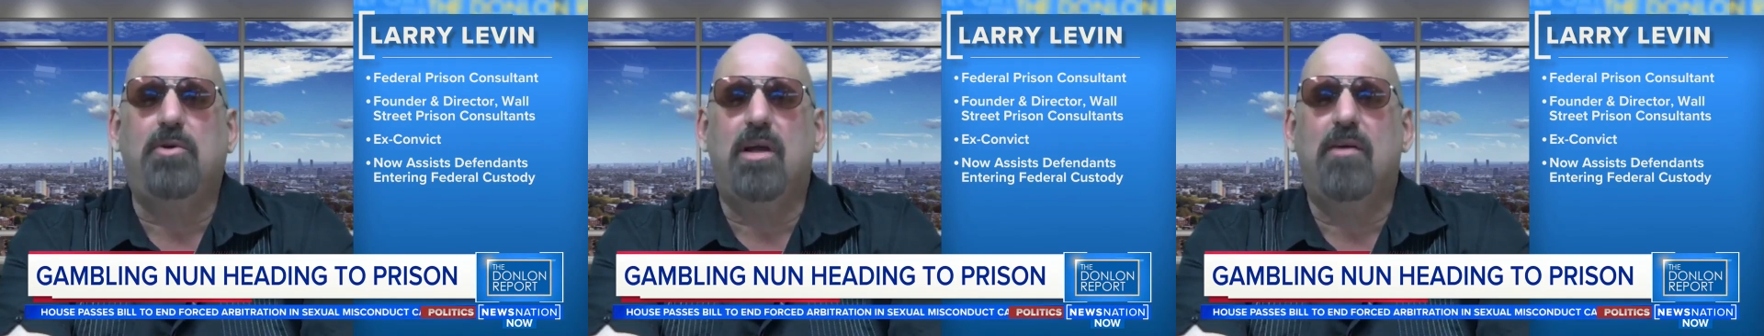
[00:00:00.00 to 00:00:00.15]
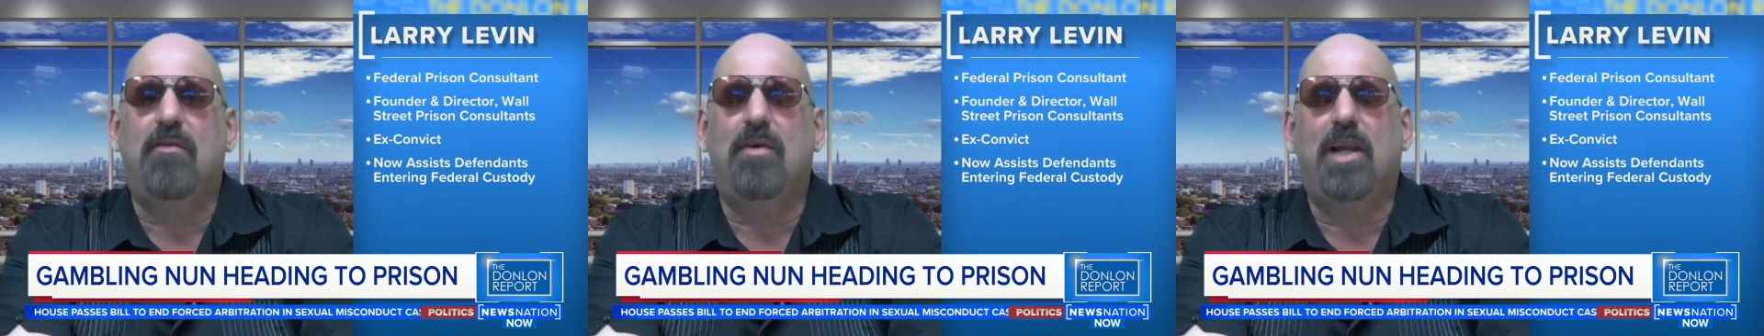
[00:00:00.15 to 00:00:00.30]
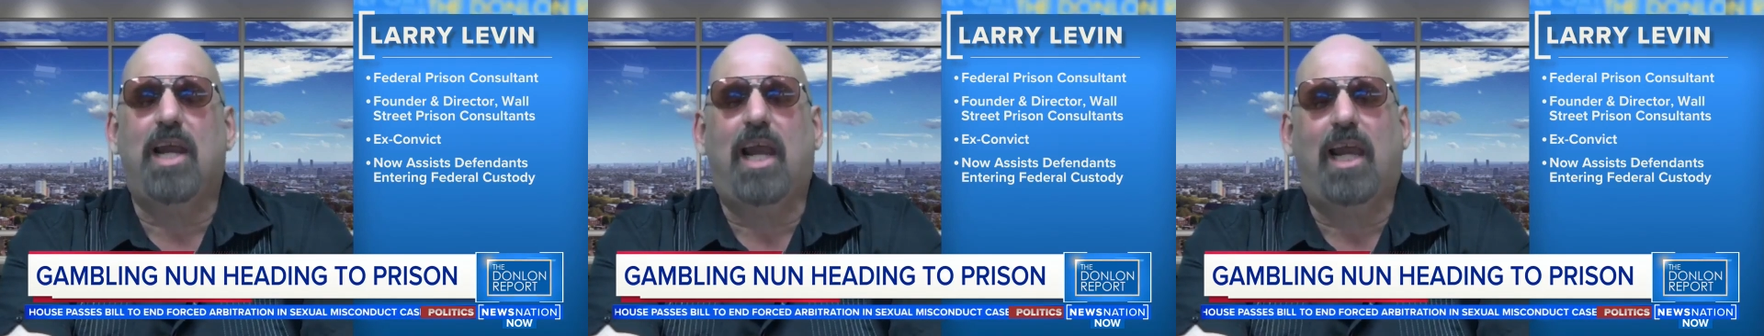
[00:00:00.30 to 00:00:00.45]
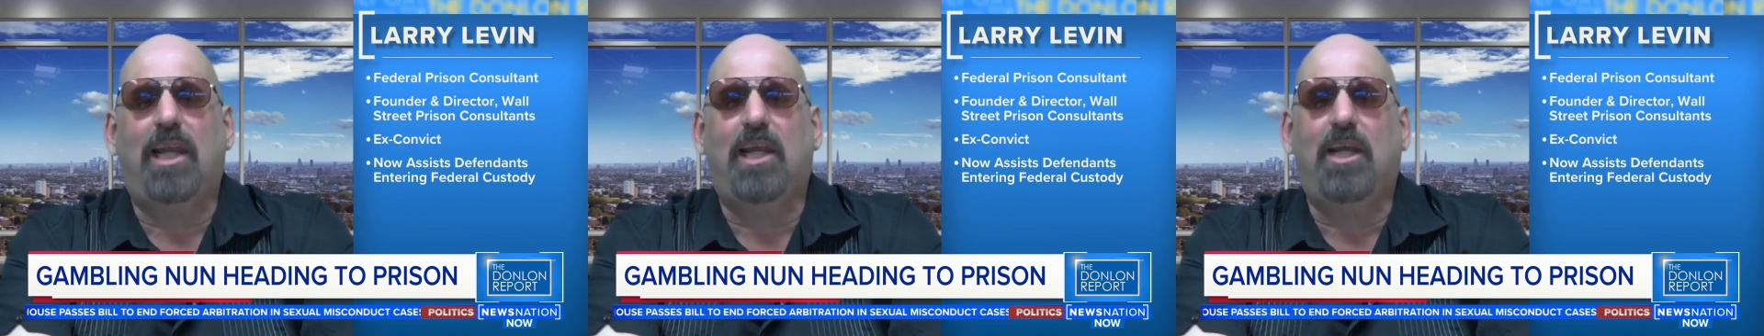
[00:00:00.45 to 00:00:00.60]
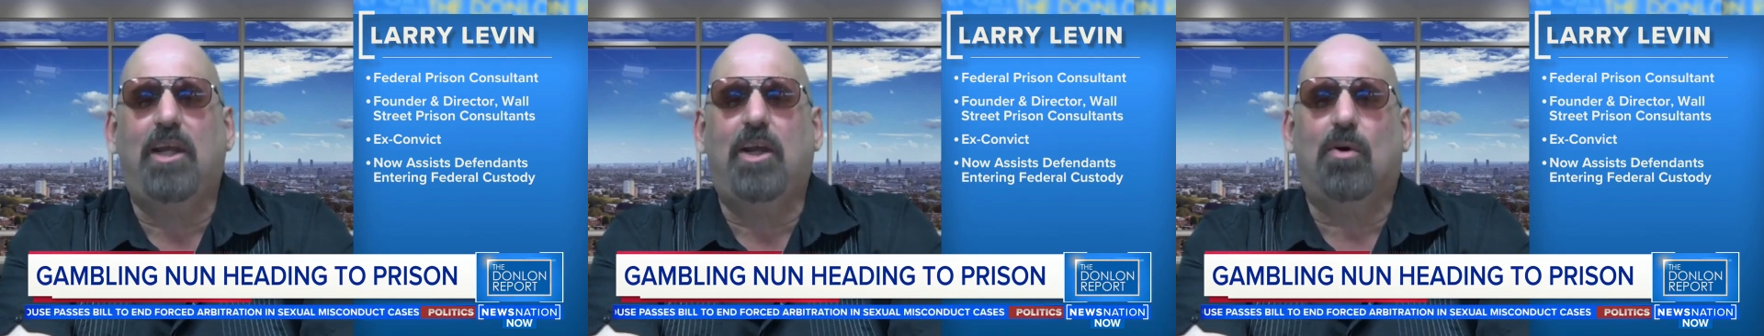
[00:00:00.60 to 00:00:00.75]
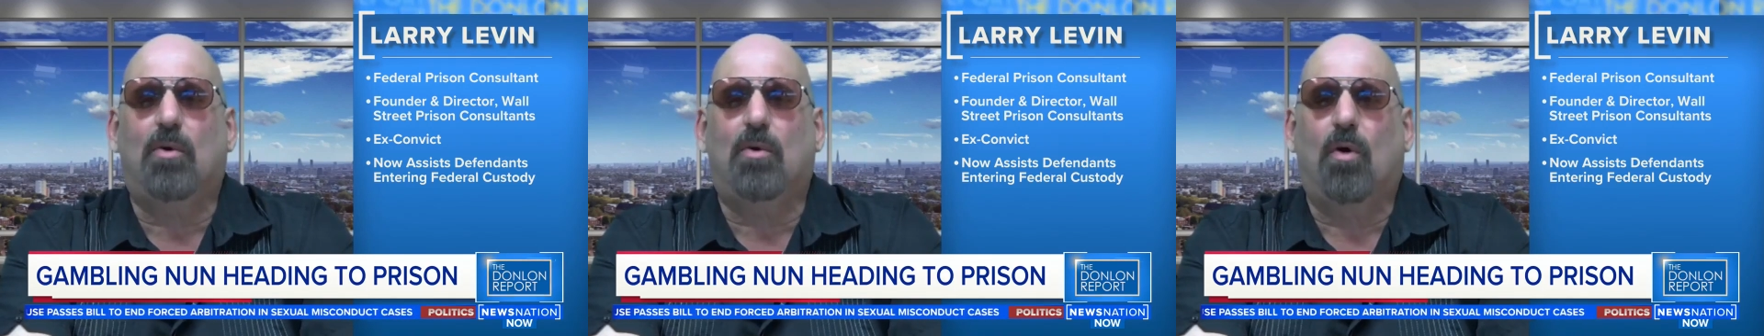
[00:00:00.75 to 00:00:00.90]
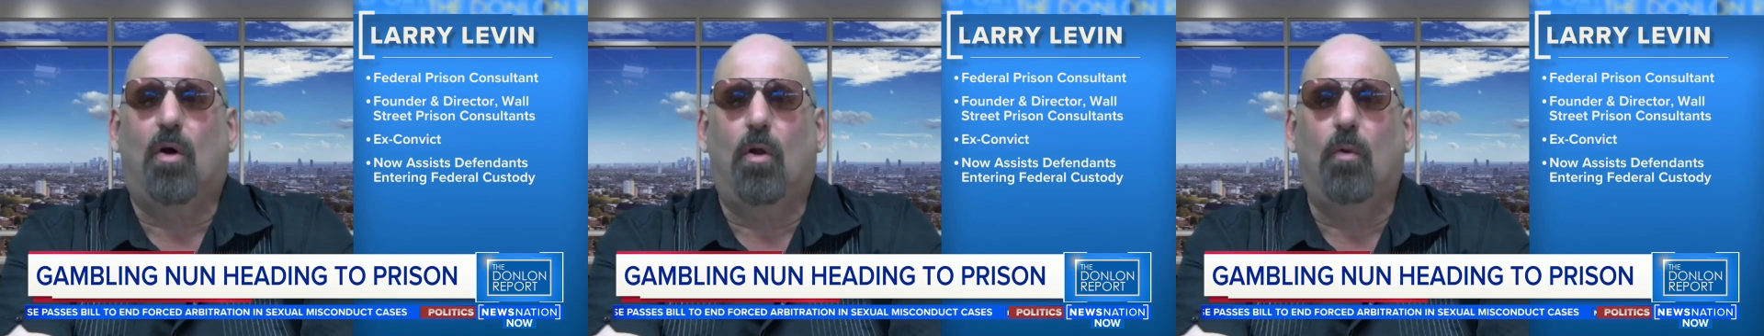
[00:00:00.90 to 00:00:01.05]
give an
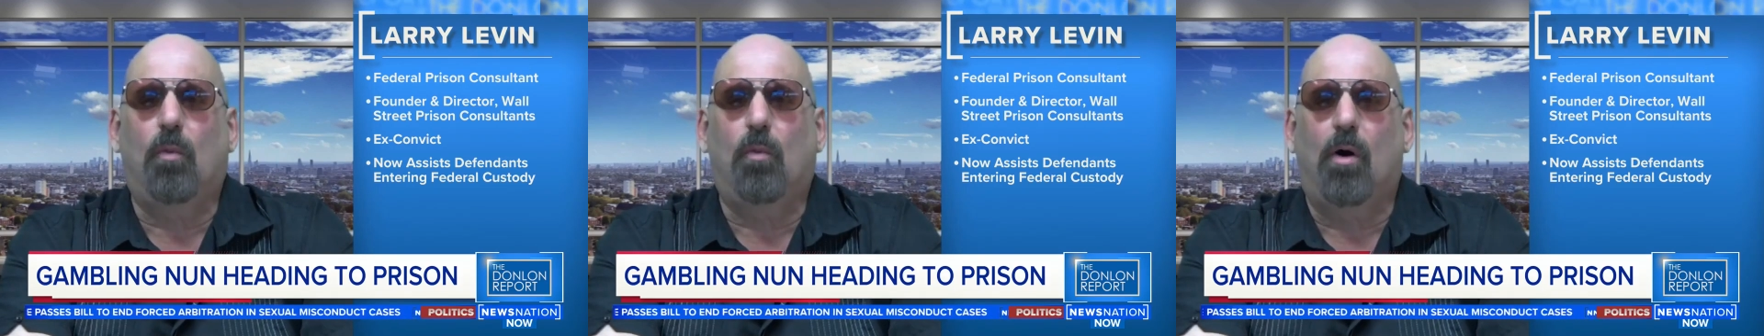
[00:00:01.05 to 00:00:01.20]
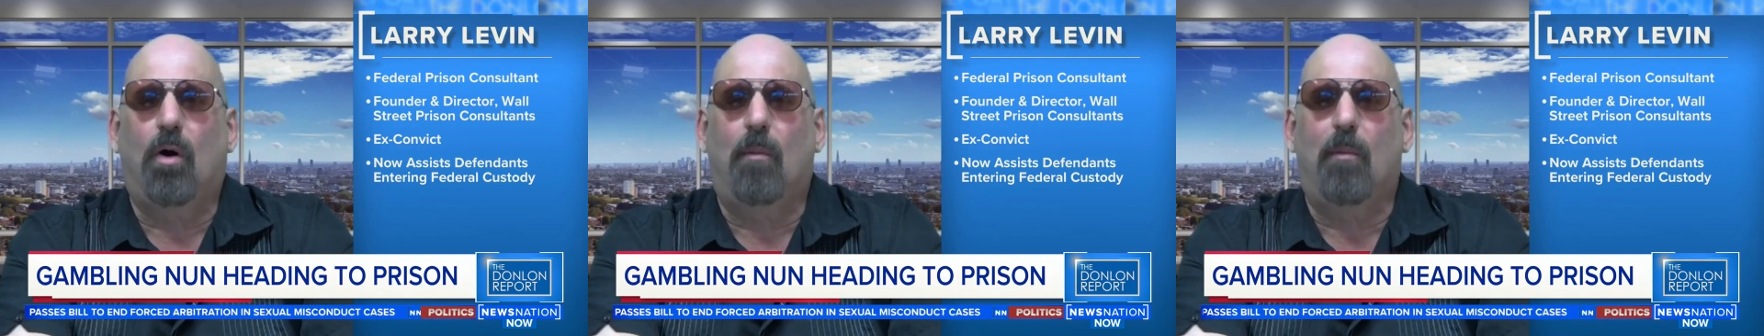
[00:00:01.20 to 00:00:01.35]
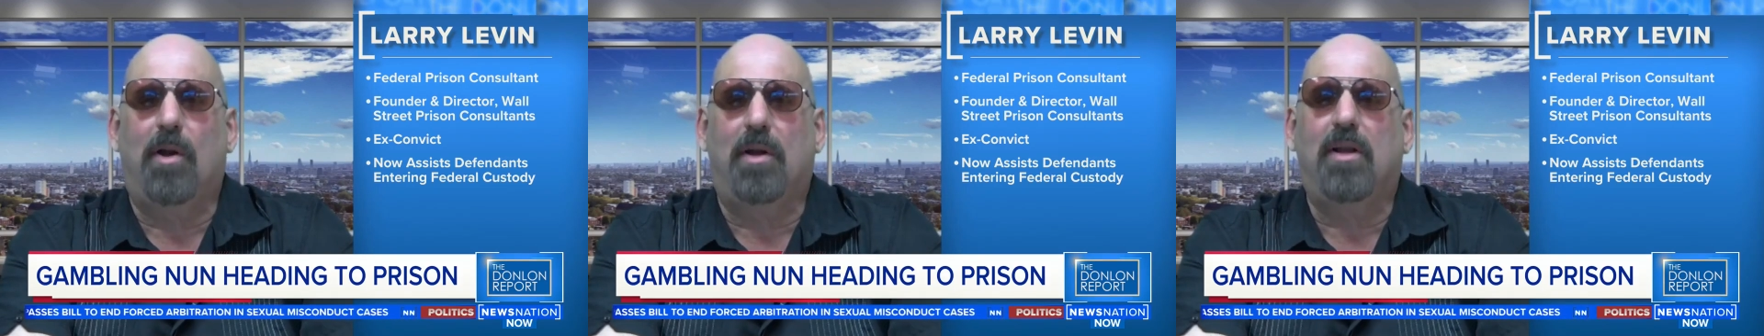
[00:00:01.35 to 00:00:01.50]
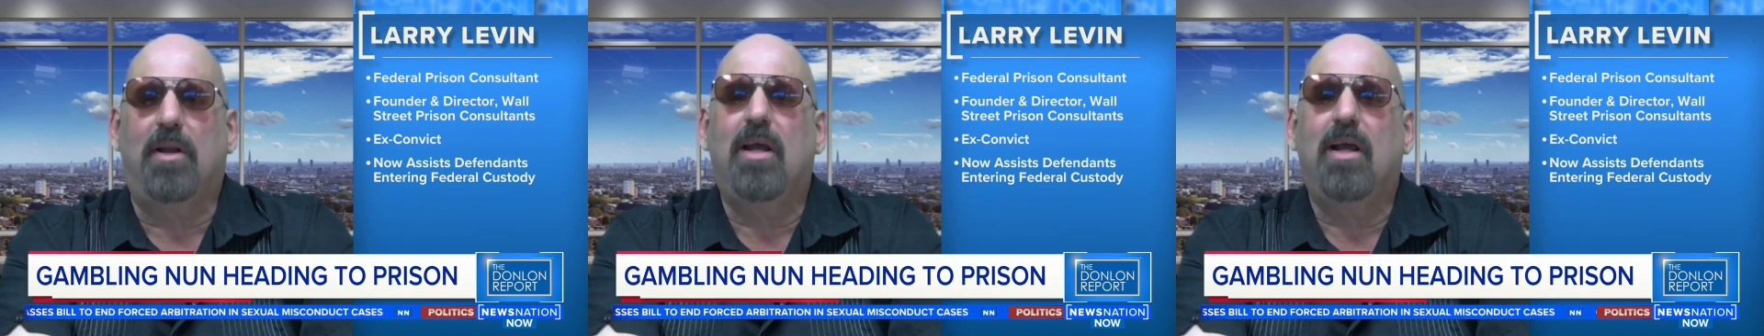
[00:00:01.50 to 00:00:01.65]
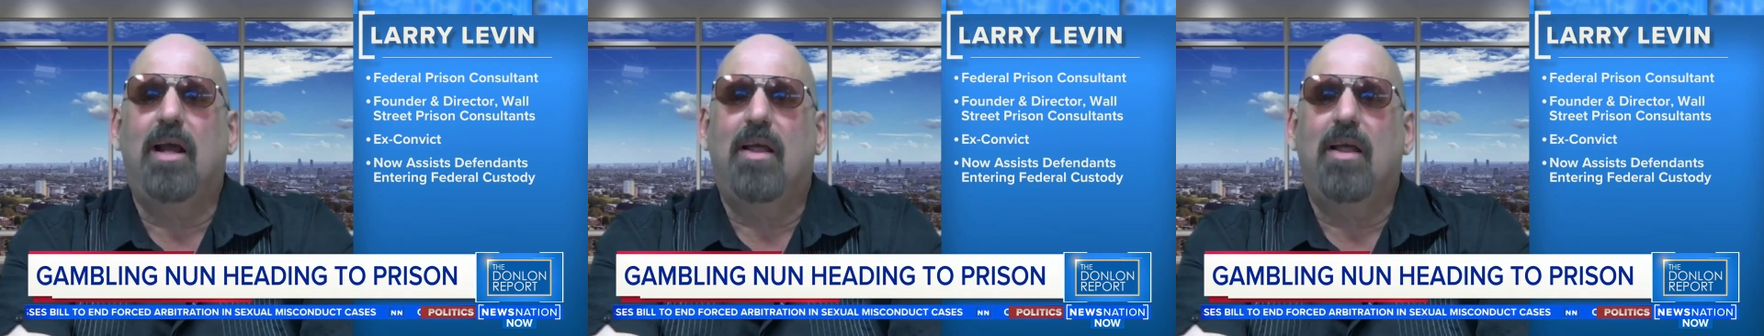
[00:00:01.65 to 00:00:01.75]
80-year-old woman?